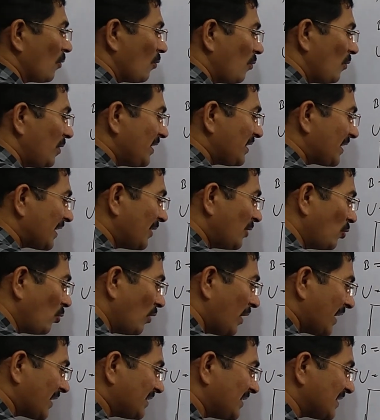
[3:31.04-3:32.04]
we can
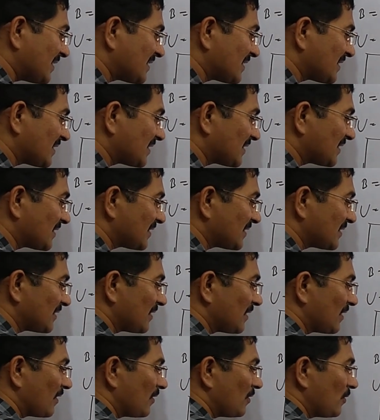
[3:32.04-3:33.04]
do like this?
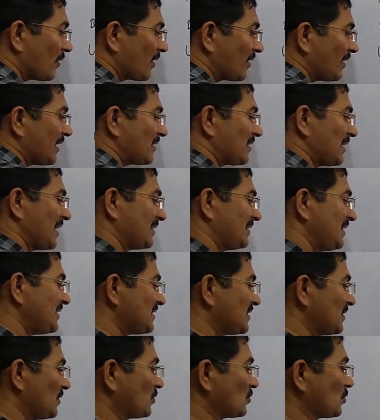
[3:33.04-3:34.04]
You can write like
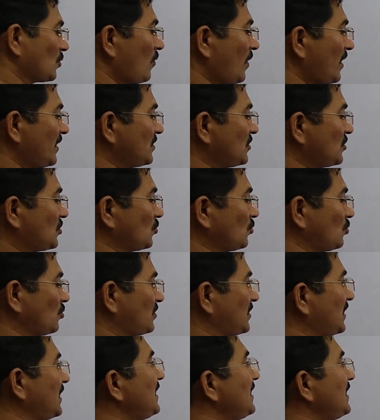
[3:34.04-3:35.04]
this. So 1,
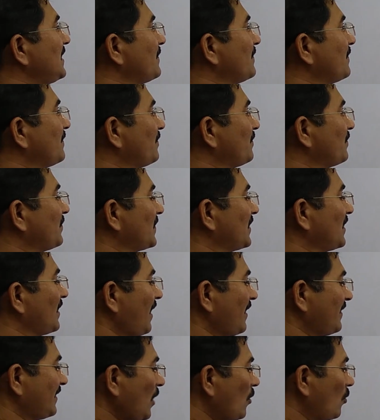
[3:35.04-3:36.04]
2, 3.
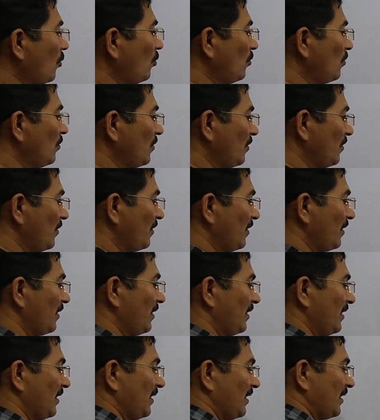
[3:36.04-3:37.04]
Now
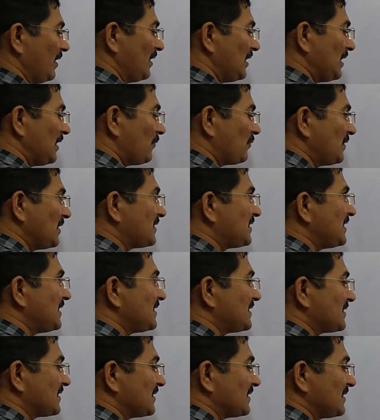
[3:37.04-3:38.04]
if this
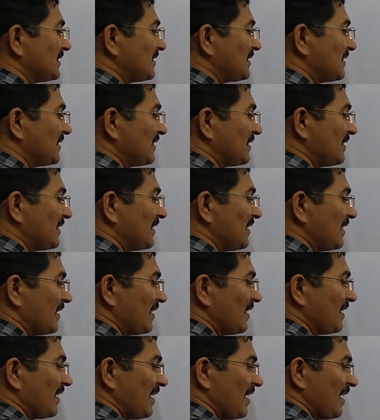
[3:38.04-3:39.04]
is
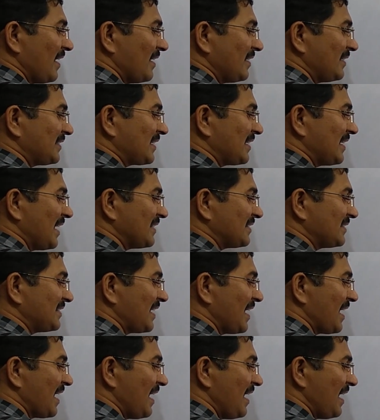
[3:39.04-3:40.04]
written
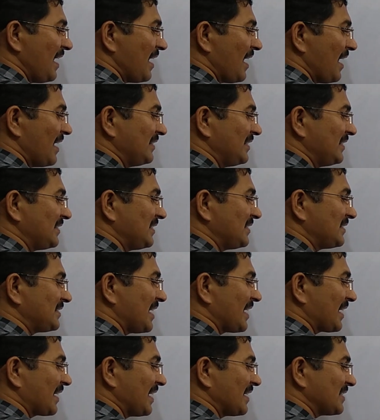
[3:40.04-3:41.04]
as A and this is
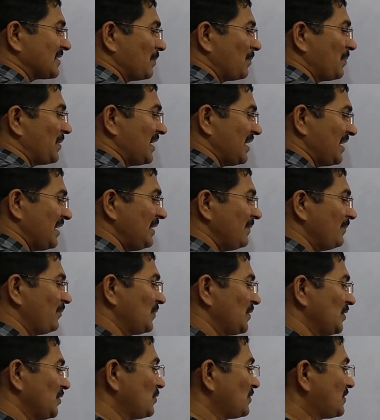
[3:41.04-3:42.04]
taken as B,
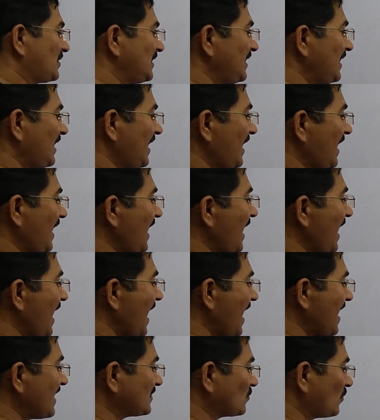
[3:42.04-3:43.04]
you see A
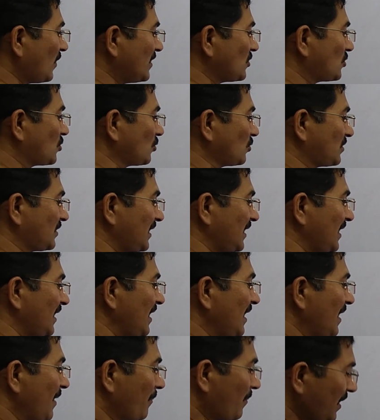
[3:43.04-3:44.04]
has 1, 2,
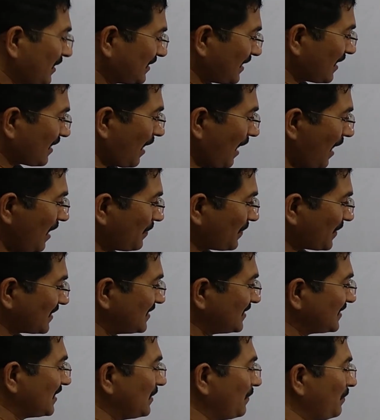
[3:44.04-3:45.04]
3, but they are all
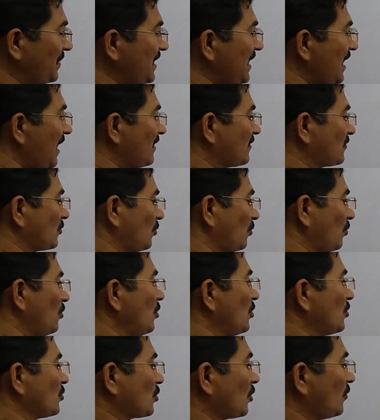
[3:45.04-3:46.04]
present in B
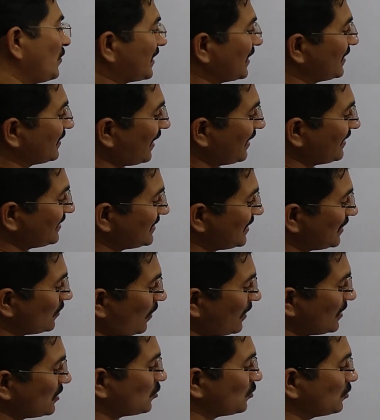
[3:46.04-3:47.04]
also. So we can consider
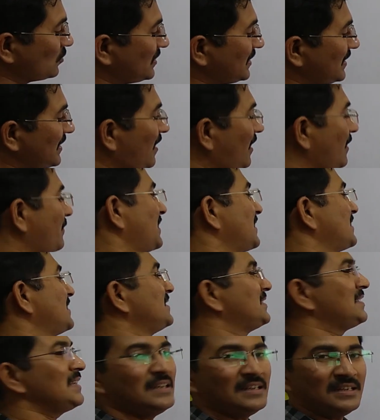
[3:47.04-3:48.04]
1, 2, 3 are
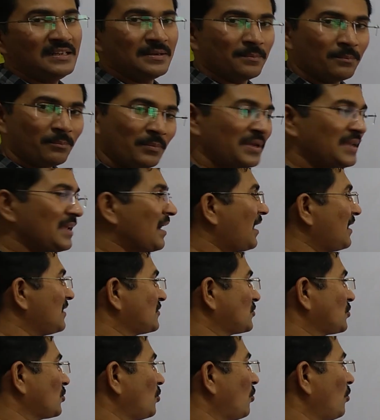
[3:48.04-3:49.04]
present in B
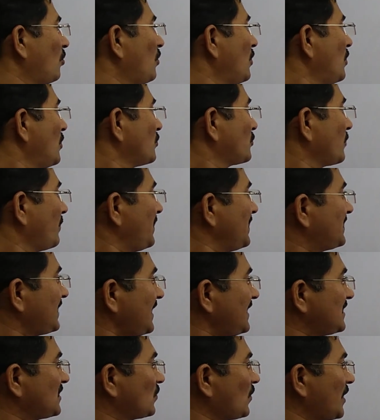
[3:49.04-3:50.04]
also. So
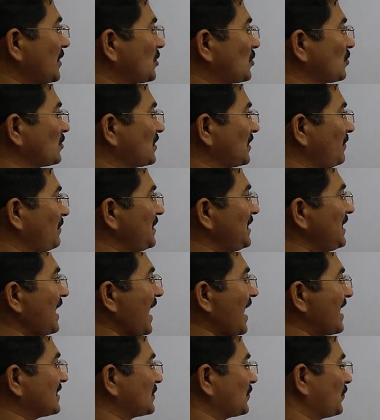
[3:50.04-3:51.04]
besides 1, 2, 3, B
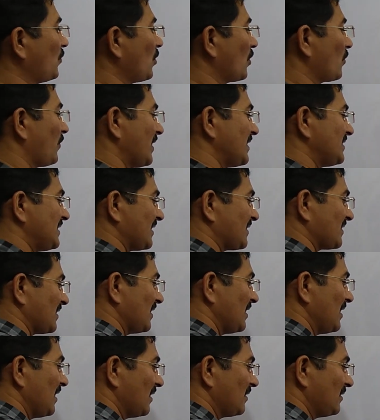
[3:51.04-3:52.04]
has 4, 5, 6.
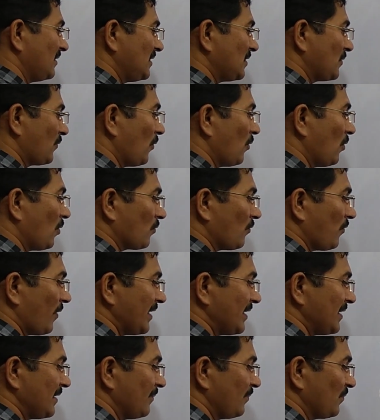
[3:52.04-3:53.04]
These 4,
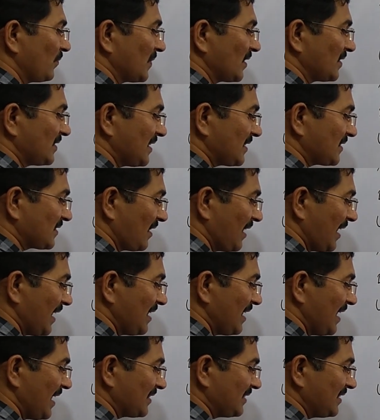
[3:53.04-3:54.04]
5, 6 lie
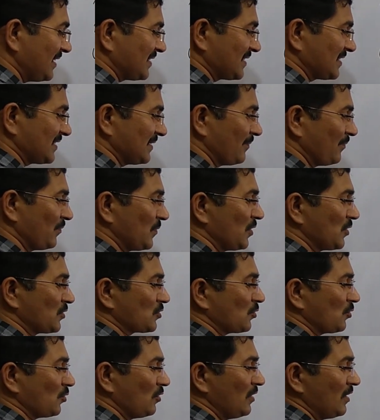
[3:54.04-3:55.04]
like this.
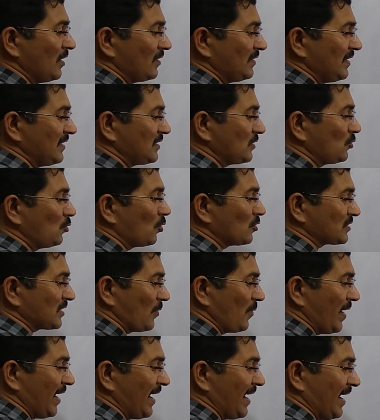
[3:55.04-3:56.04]
So this goes
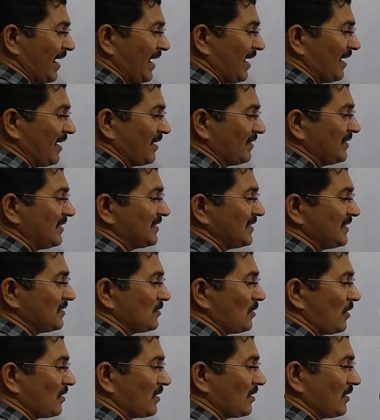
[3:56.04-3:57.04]
away. This is
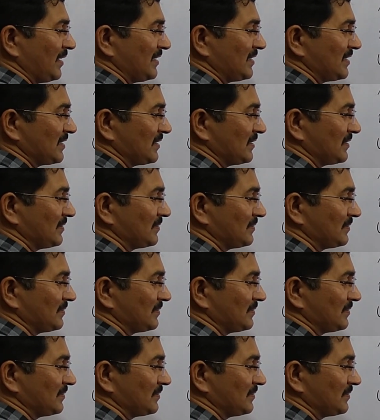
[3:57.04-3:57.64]
not right.